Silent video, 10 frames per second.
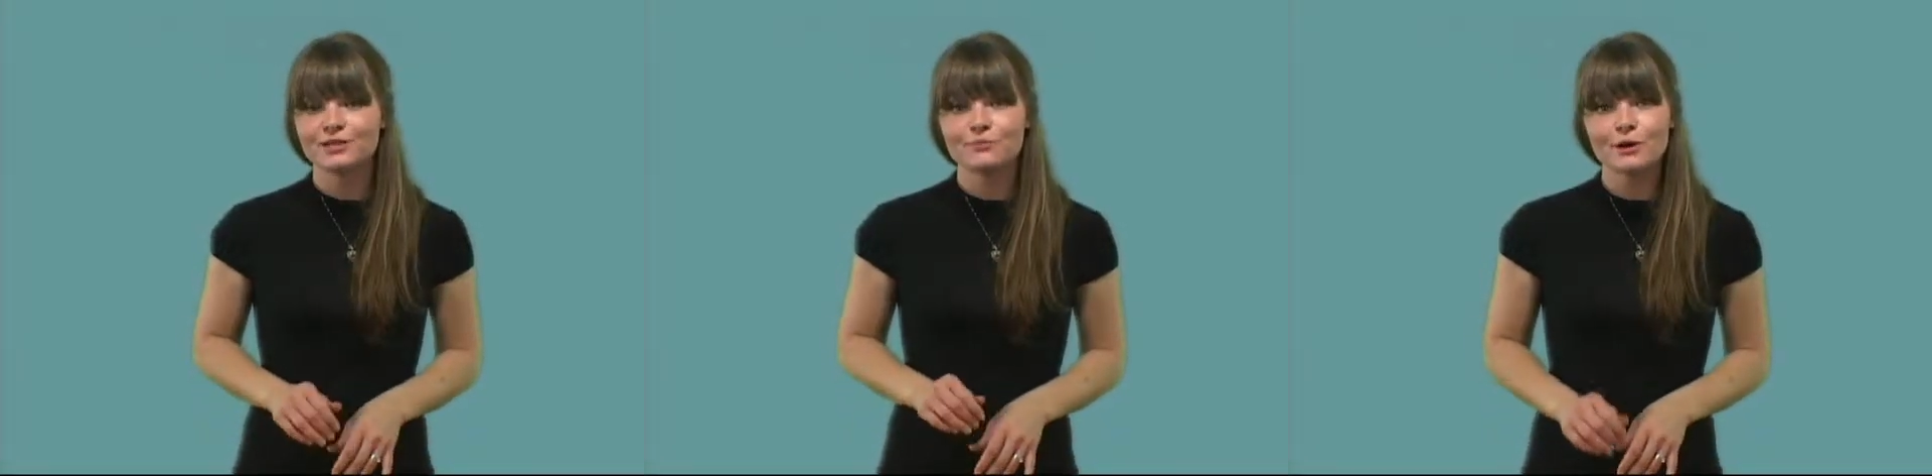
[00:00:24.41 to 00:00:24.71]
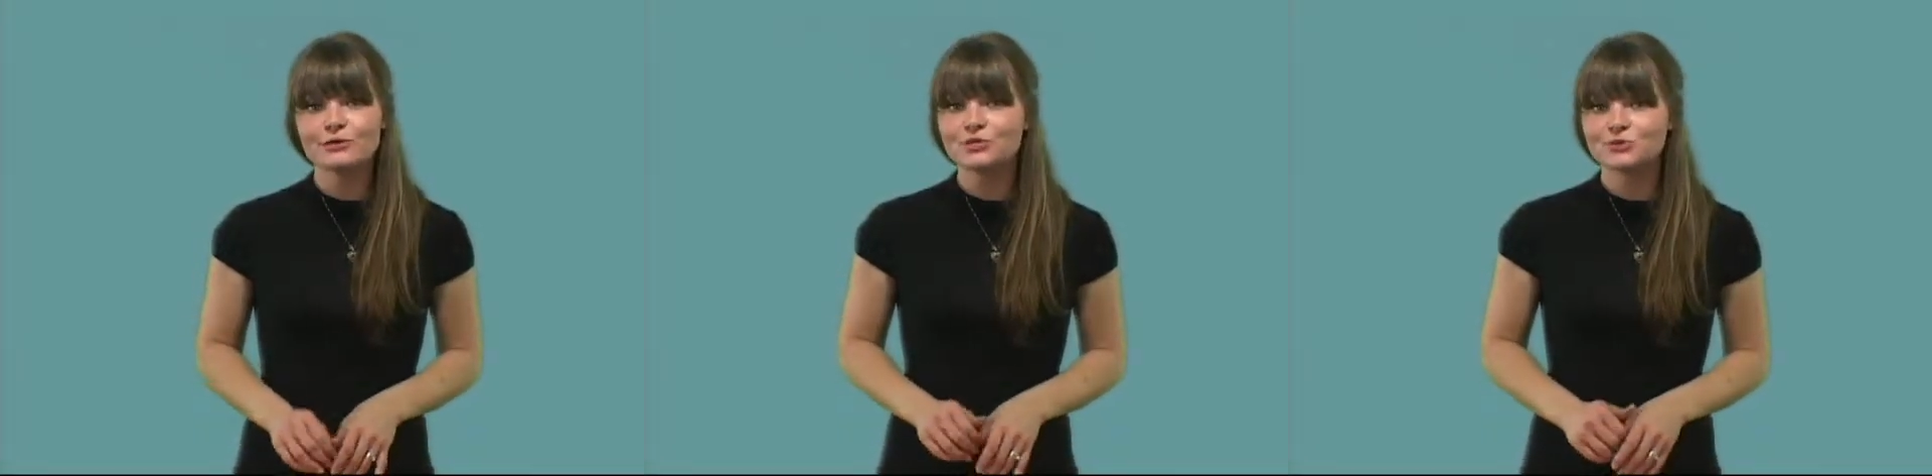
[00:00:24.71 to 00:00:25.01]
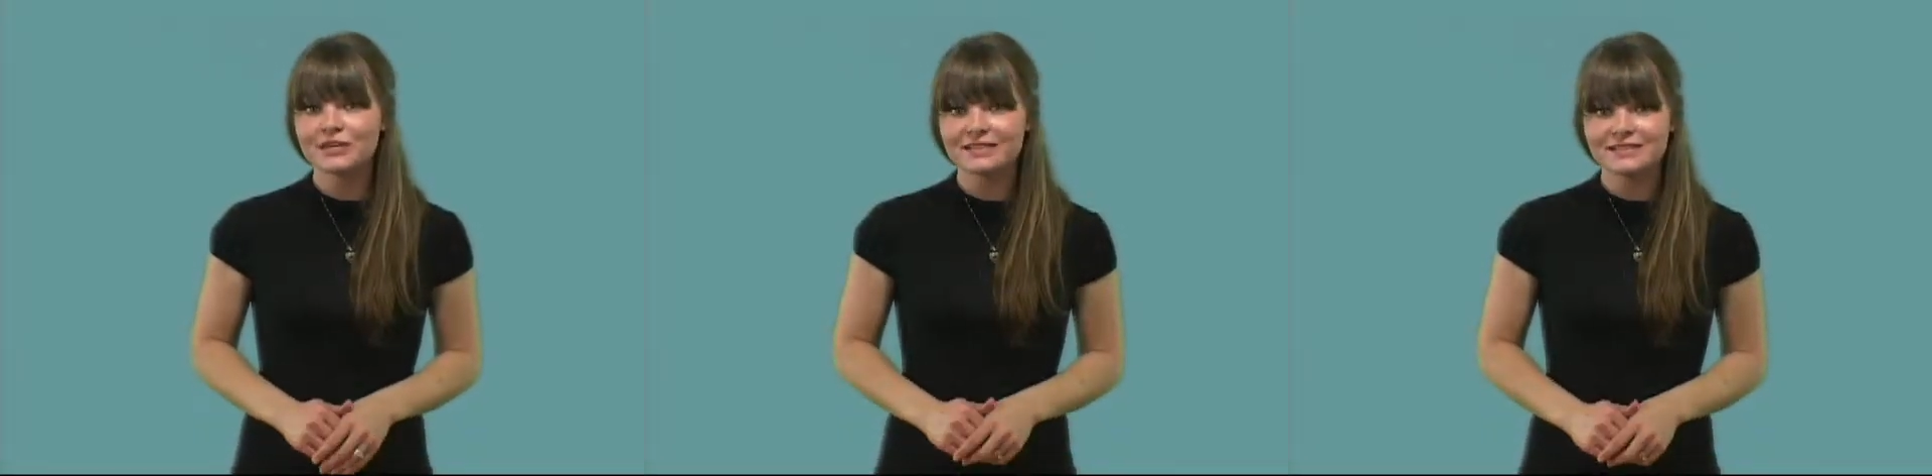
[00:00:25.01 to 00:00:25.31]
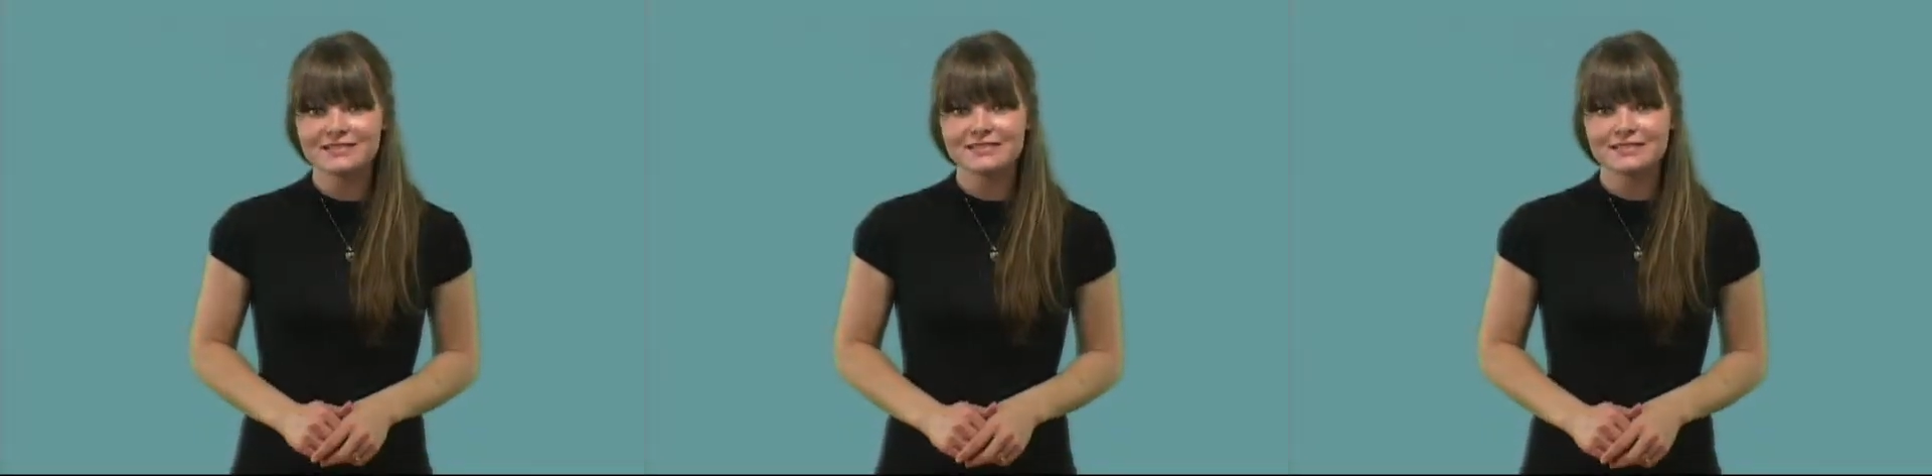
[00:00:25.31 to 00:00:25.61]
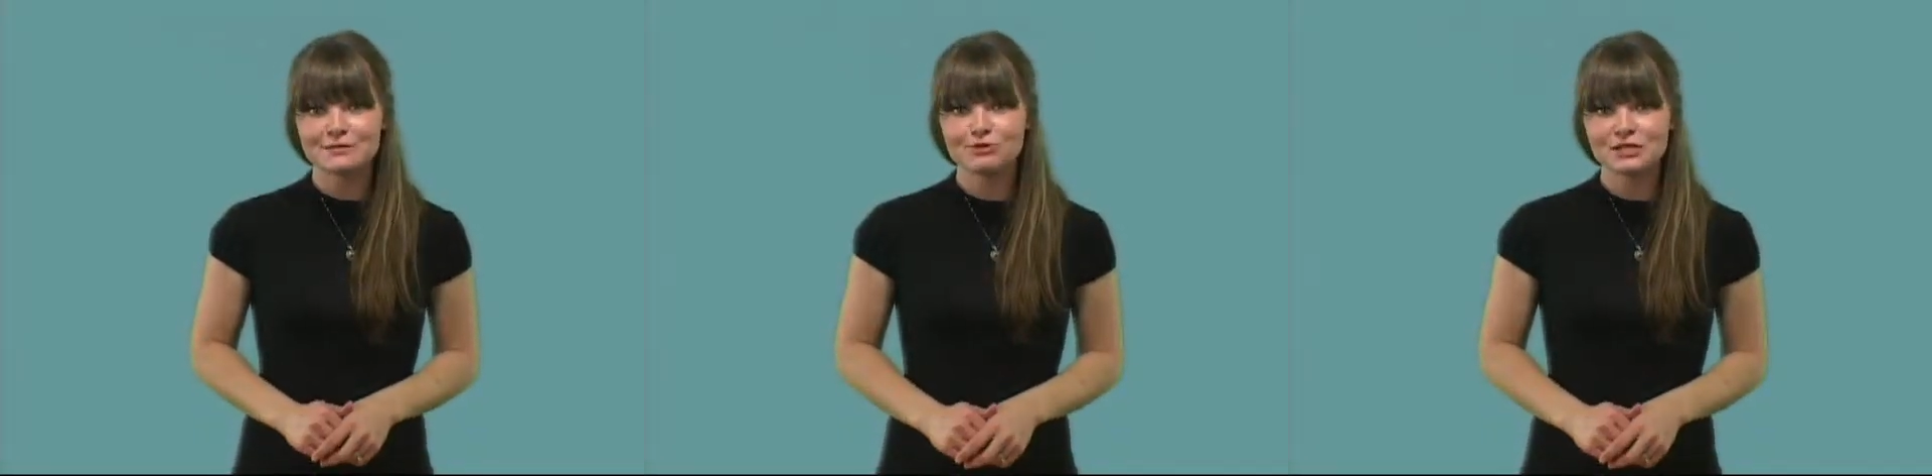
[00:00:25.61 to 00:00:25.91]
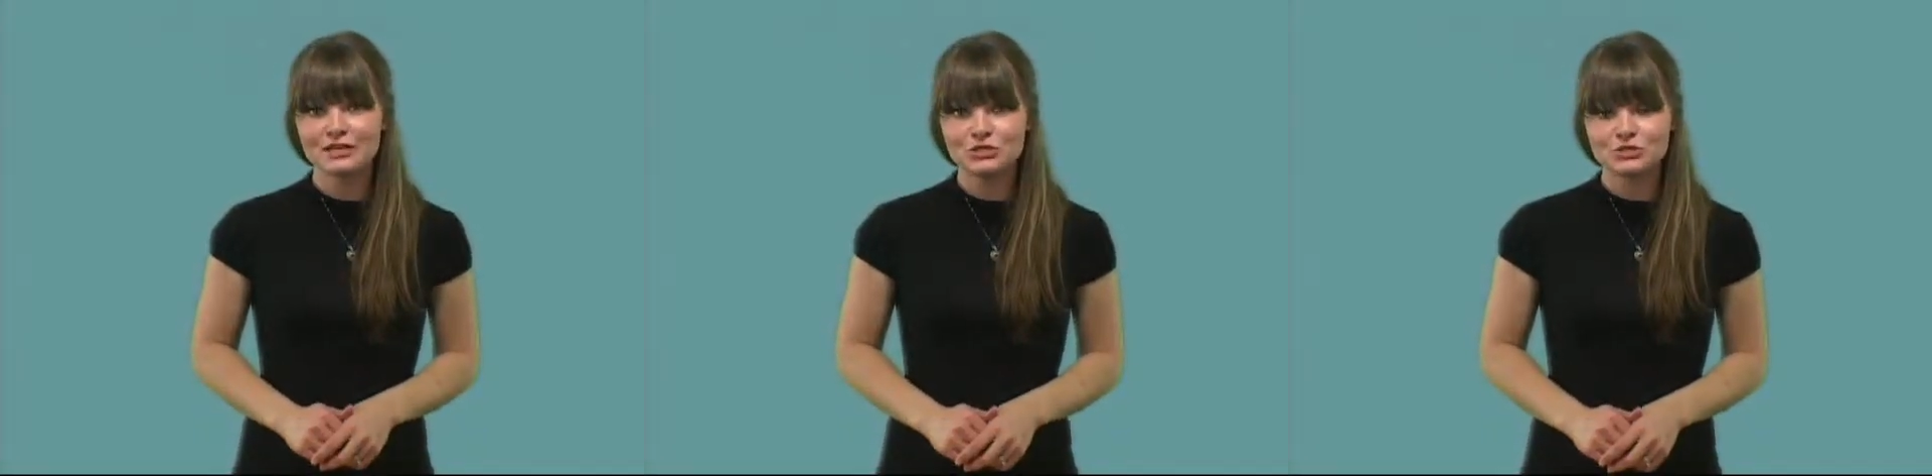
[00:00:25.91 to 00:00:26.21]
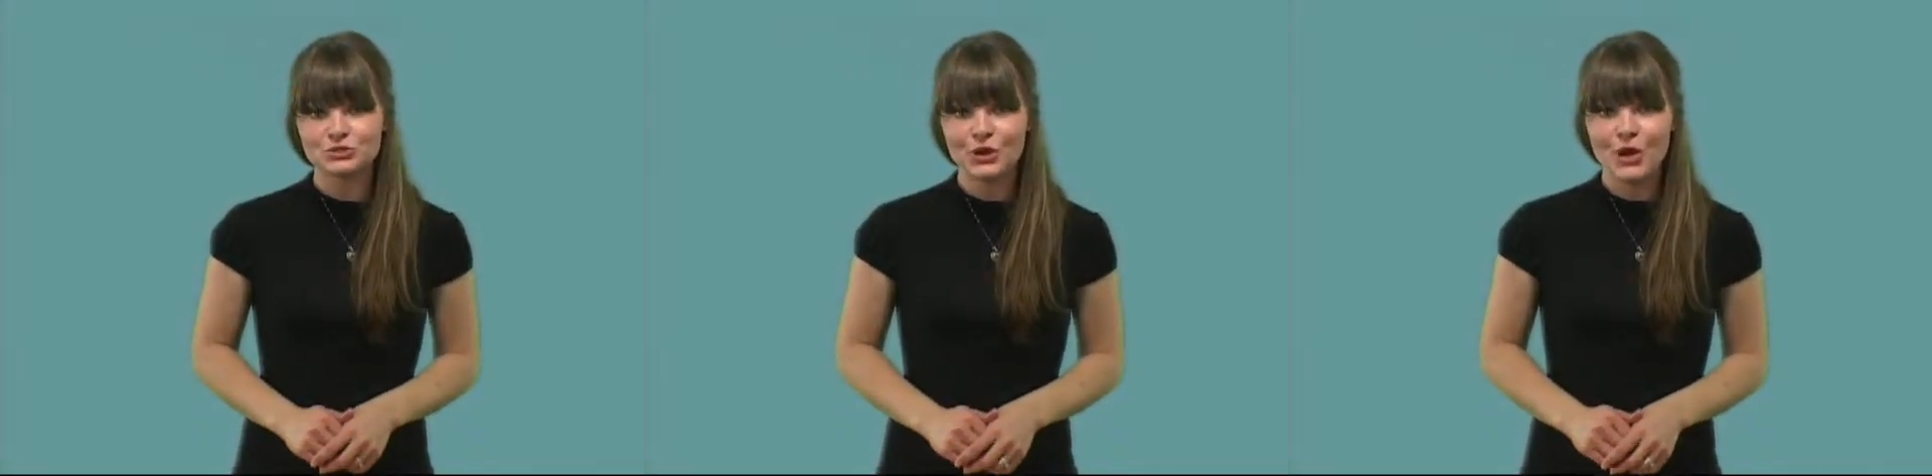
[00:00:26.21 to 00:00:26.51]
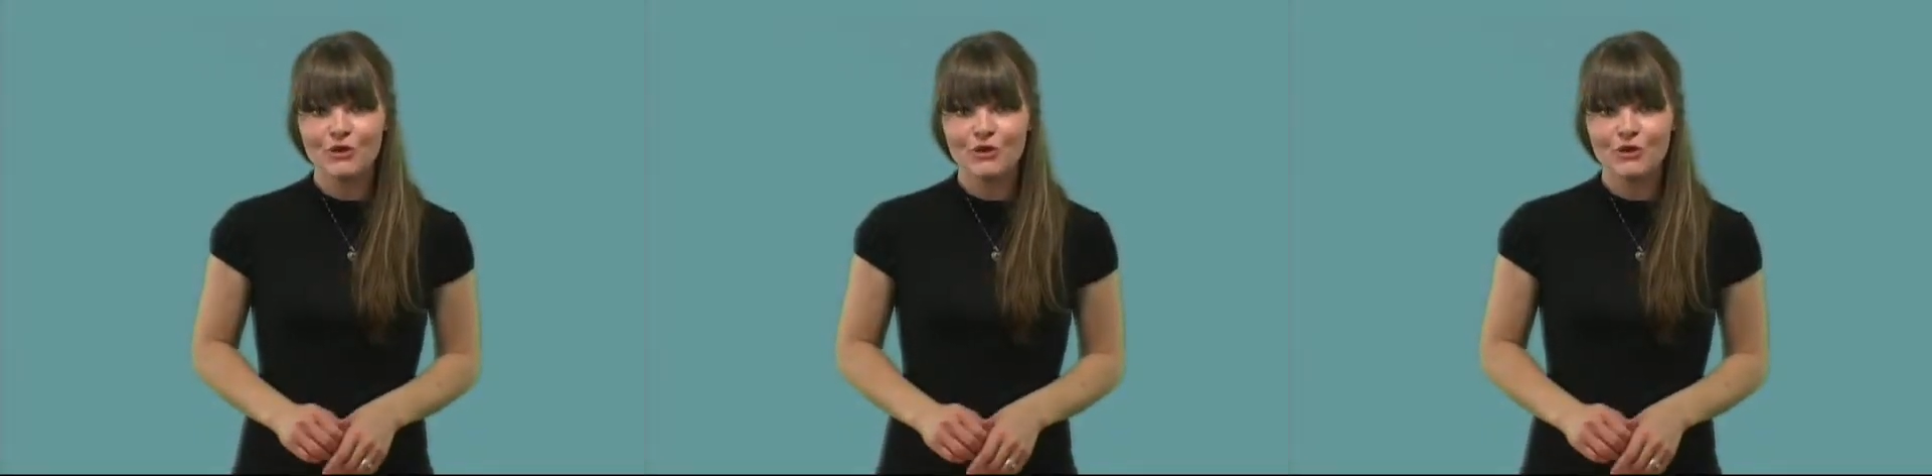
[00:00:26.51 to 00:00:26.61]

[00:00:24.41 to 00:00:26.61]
the most realistic simulation